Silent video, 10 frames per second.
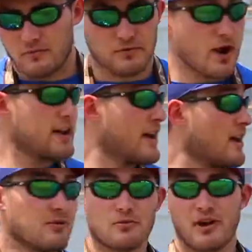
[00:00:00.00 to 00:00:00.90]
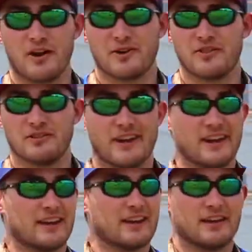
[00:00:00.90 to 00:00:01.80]
for right now, we're out on the
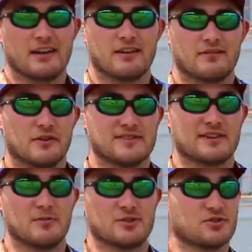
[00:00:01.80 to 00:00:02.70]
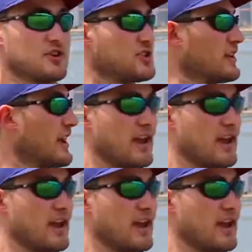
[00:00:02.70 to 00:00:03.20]
lake for this demonstration